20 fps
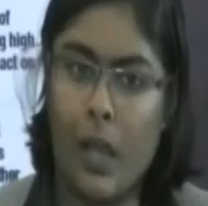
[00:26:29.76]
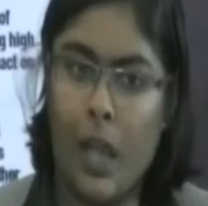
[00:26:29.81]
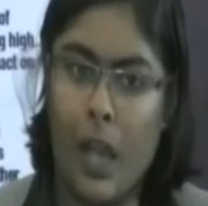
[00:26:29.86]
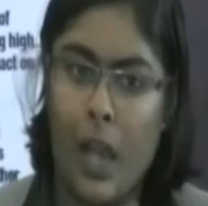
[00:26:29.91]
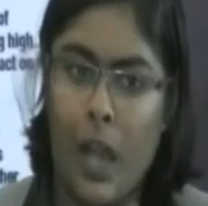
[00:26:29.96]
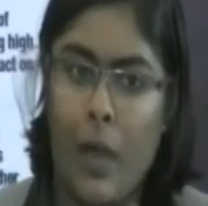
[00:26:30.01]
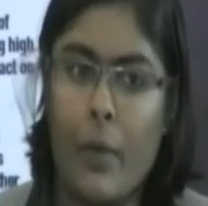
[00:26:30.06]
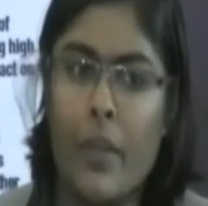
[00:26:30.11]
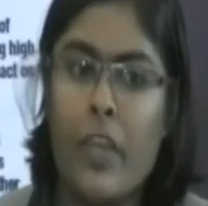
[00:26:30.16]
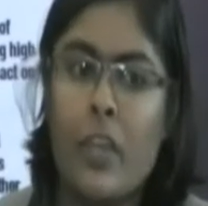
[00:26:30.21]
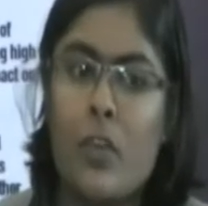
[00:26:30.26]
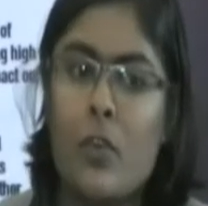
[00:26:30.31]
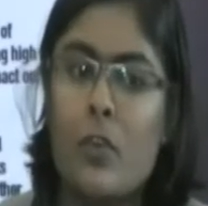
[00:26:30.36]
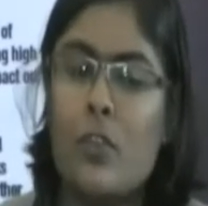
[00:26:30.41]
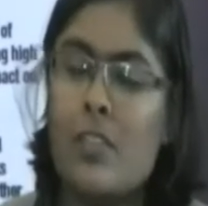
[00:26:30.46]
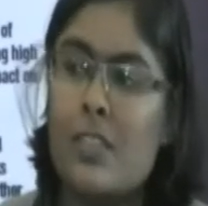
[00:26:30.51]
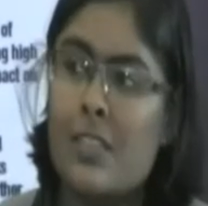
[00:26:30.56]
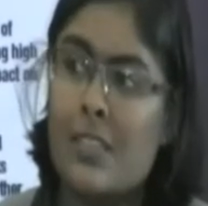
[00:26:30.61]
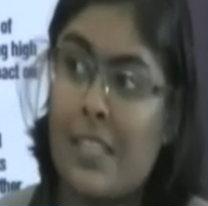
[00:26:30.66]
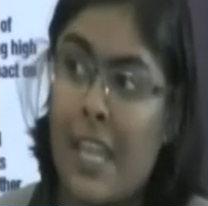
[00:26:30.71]
our
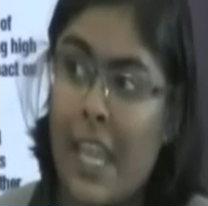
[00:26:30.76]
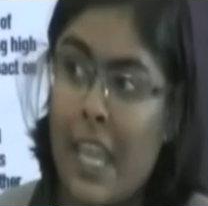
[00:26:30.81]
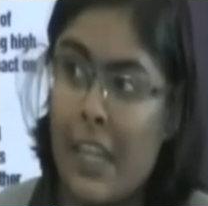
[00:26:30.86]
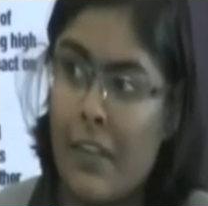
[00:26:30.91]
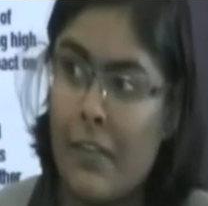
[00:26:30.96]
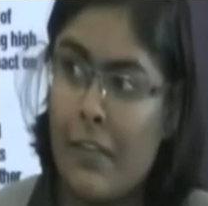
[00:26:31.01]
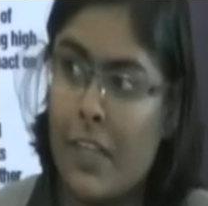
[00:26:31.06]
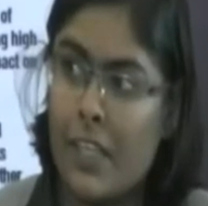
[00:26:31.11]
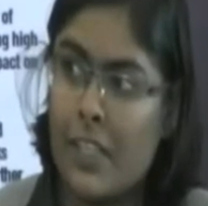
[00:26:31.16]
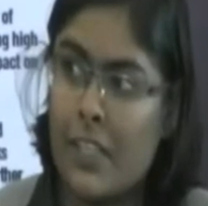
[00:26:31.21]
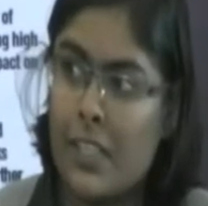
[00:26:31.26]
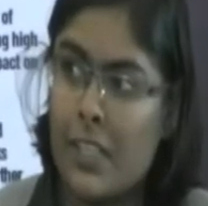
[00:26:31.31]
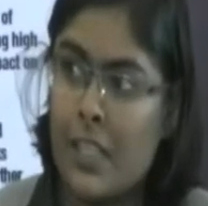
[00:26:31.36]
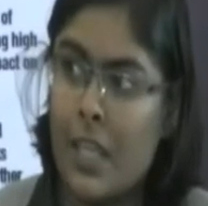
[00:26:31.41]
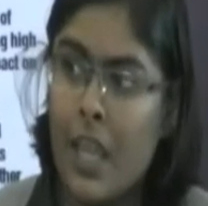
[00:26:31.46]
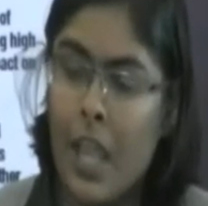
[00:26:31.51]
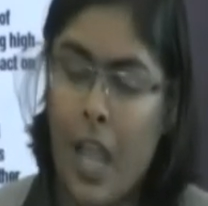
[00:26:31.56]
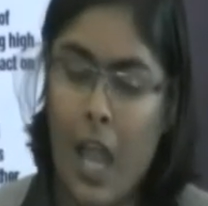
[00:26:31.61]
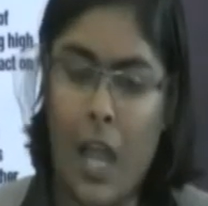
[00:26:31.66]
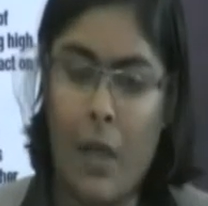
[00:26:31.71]
youth stay in
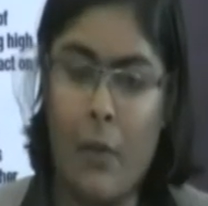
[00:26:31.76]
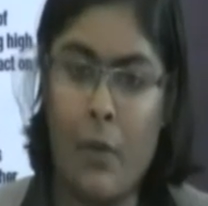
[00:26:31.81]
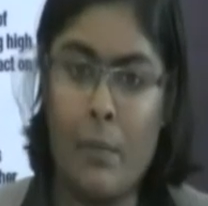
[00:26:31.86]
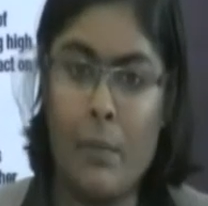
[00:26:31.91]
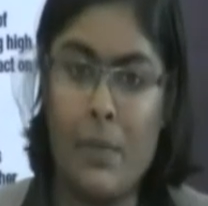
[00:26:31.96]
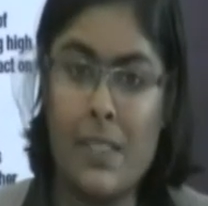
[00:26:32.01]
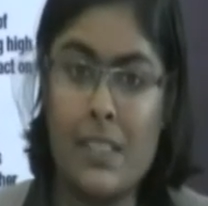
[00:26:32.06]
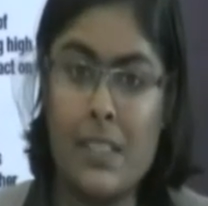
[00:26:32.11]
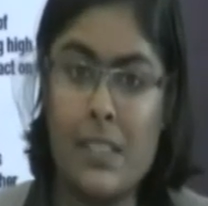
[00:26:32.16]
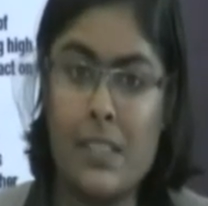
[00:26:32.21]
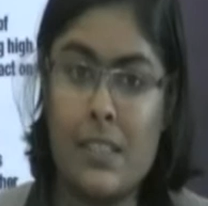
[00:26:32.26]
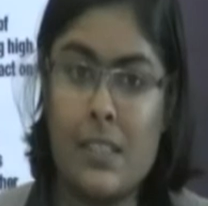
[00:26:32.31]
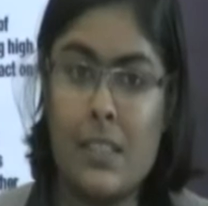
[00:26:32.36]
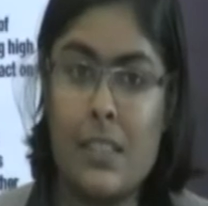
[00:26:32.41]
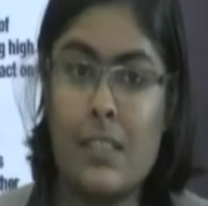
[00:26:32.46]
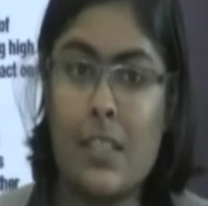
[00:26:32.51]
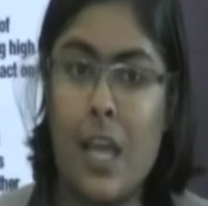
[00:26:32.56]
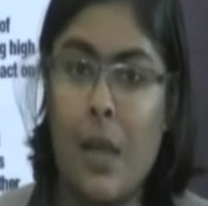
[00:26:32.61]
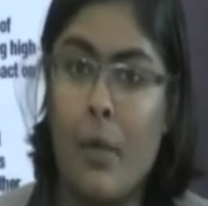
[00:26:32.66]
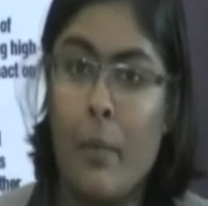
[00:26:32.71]
Fiji, our
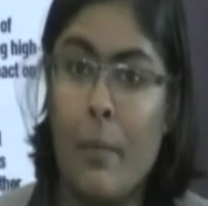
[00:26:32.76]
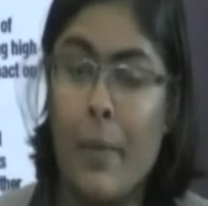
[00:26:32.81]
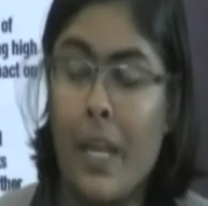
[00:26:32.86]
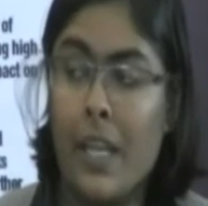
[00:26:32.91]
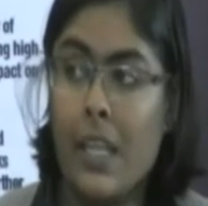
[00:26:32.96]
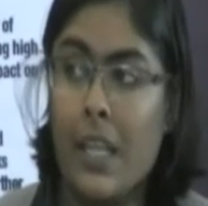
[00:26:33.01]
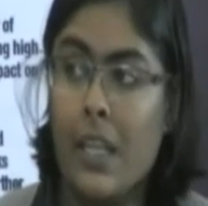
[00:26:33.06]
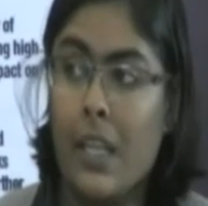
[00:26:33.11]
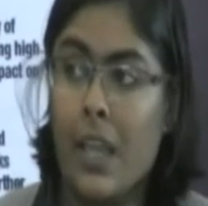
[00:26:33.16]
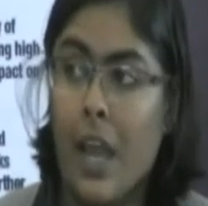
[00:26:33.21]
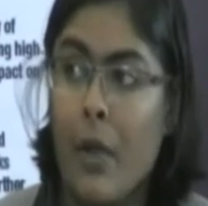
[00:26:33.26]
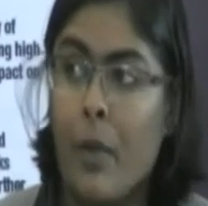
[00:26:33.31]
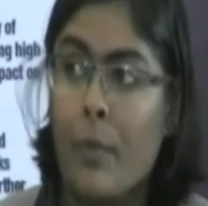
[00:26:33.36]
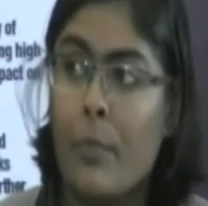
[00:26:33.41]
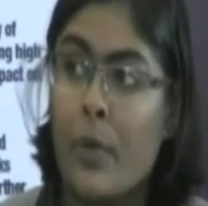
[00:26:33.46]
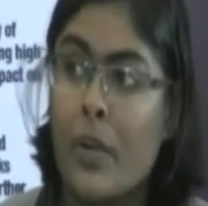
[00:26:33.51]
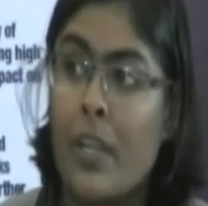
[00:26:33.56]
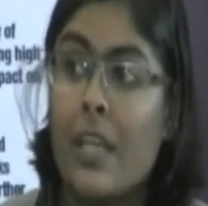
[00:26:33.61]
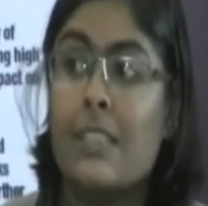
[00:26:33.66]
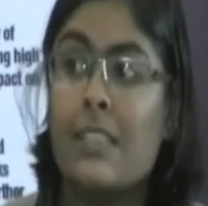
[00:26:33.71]
businesses, our money, our
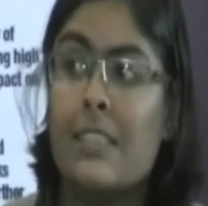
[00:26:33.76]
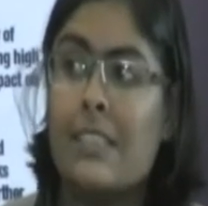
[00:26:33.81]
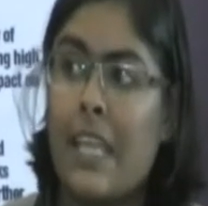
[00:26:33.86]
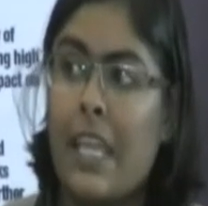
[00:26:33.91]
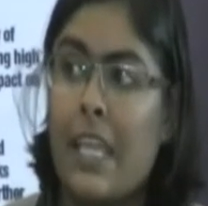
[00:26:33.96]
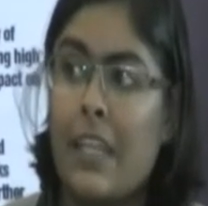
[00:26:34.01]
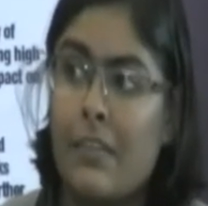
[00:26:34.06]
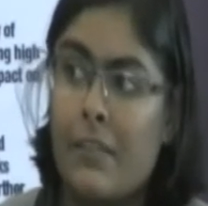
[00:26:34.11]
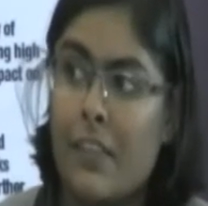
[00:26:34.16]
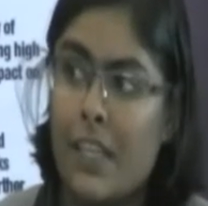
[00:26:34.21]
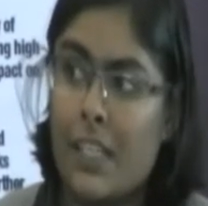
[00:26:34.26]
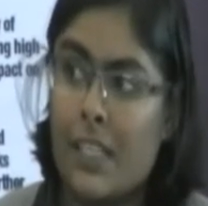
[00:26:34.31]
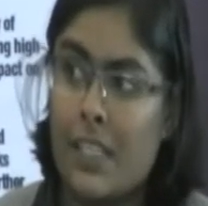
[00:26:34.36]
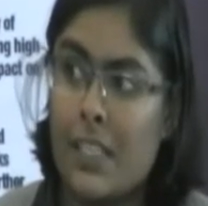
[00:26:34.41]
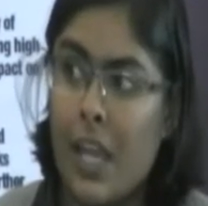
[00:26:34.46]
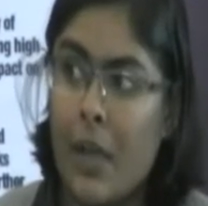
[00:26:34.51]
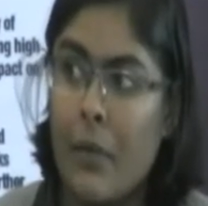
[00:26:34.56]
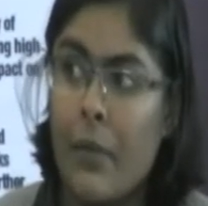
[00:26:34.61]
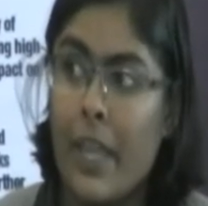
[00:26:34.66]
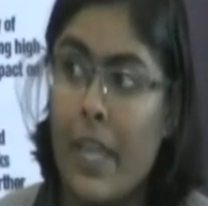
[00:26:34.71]
products stay in
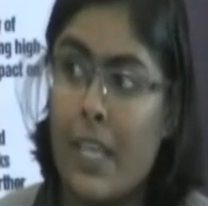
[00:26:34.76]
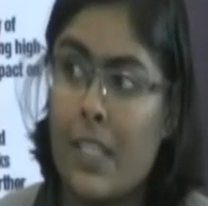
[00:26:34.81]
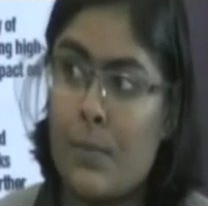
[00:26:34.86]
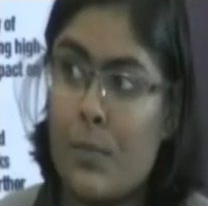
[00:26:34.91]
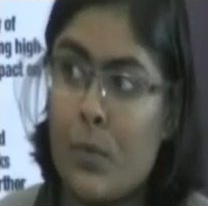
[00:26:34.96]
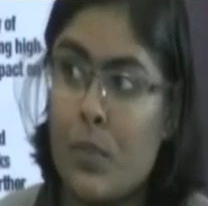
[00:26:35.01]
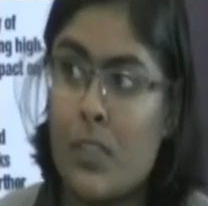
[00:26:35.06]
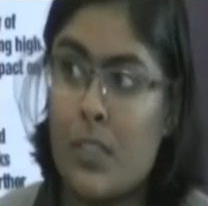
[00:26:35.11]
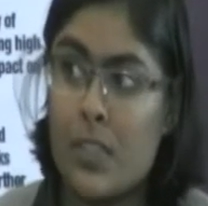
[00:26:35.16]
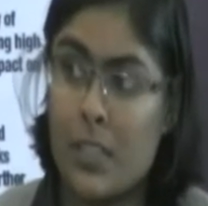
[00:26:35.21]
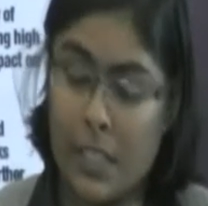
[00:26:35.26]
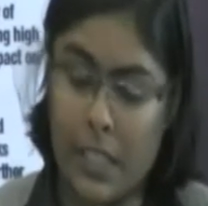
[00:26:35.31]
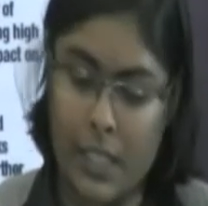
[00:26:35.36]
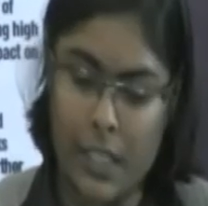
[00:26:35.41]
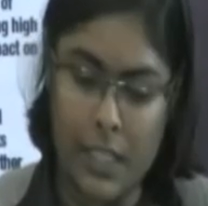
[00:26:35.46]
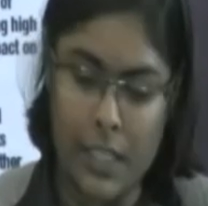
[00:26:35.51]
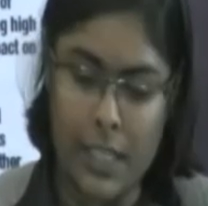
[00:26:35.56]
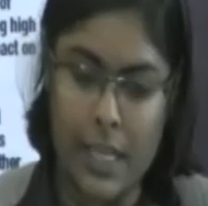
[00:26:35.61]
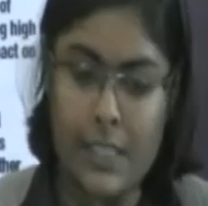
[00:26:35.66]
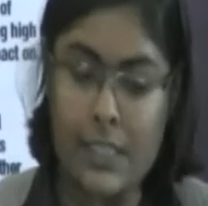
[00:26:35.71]
Fiji, our exports
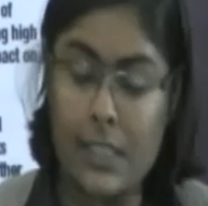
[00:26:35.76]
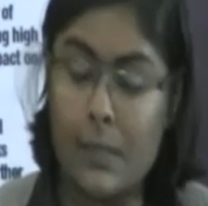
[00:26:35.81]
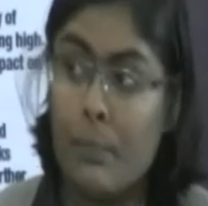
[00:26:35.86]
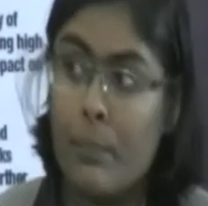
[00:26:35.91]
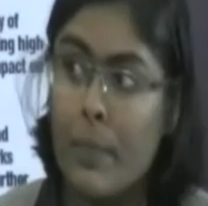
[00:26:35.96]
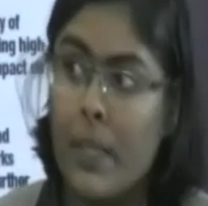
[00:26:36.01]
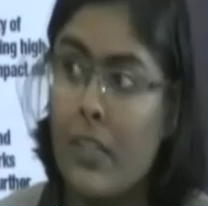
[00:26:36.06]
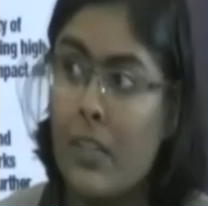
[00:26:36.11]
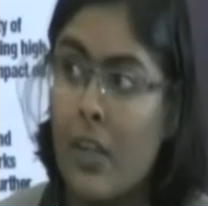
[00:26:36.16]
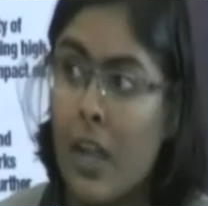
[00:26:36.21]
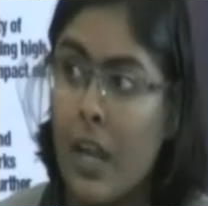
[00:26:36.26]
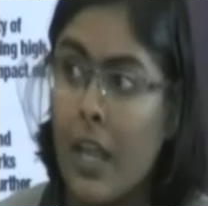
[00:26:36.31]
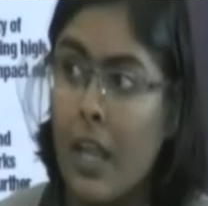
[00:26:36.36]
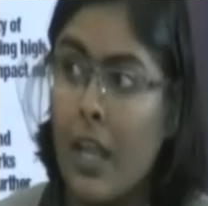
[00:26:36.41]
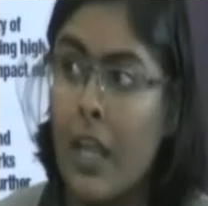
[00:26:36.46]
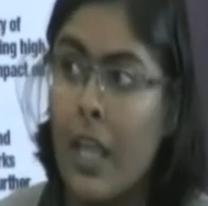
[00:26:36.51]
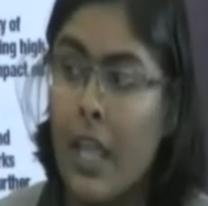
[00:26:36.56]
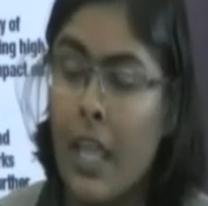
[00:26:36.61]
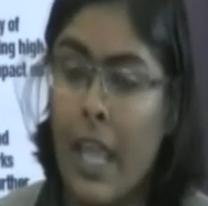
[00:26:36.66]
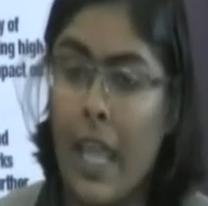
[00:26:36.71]
earn us a big dollar,